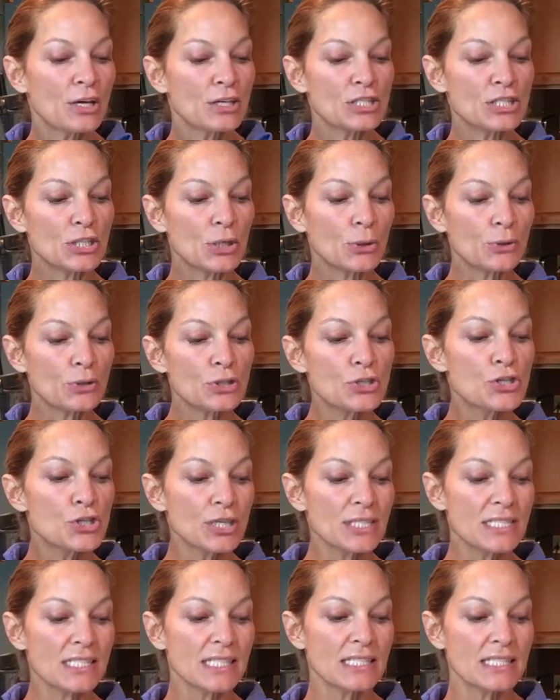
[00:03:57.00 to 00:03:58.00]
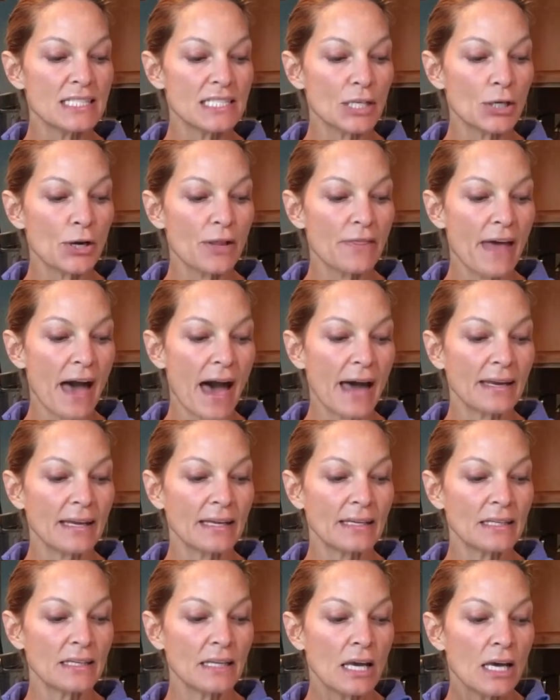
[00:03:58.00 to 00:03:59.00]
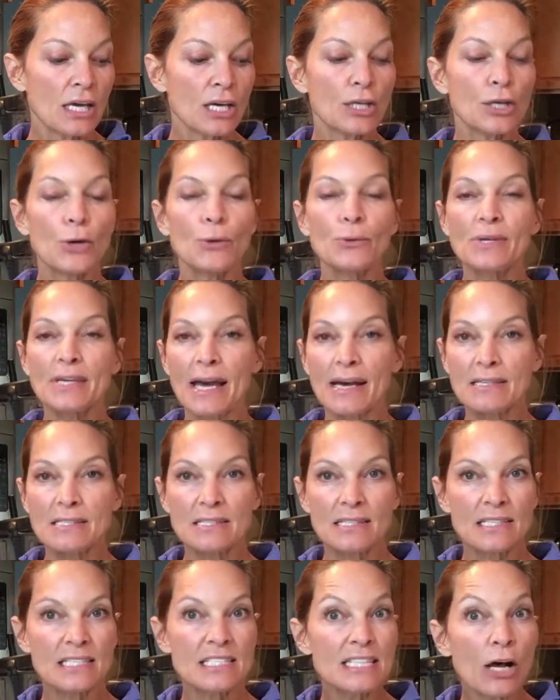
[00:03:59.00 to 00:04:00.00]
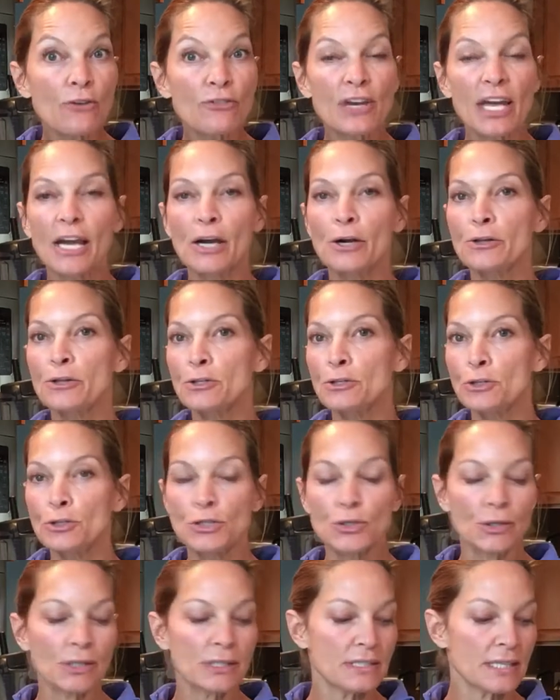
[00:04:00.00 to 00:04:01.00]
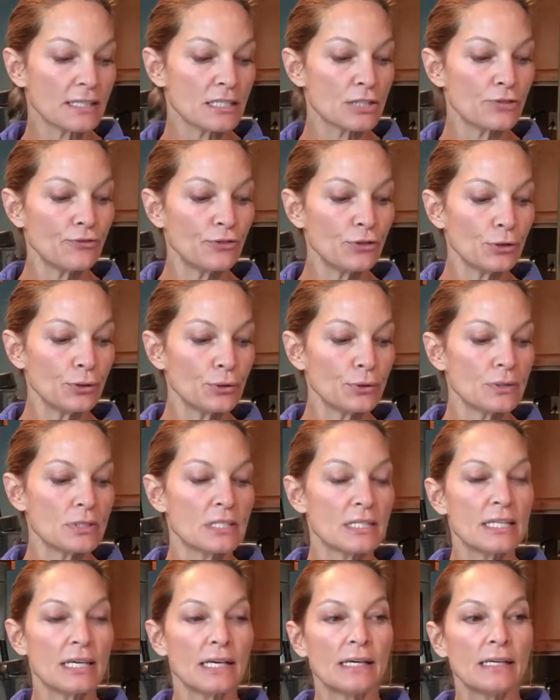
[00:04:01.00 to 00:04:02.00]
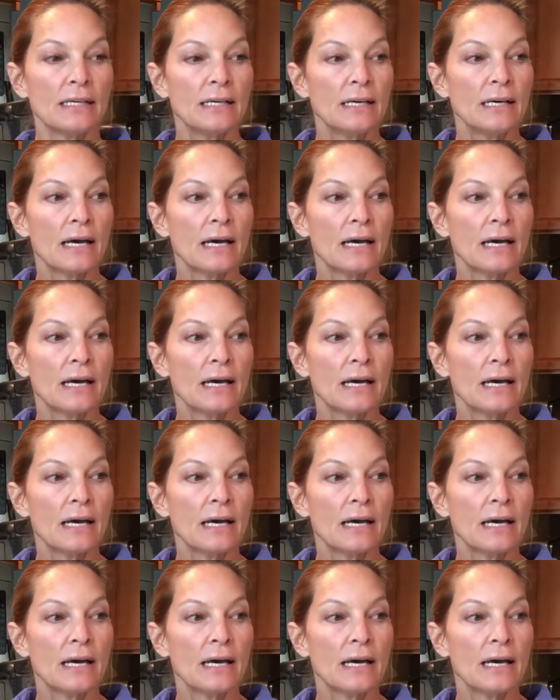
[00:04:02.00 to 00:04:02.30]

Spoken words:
So just consider that. And yes, the self-care, the nutrient-dense foods, the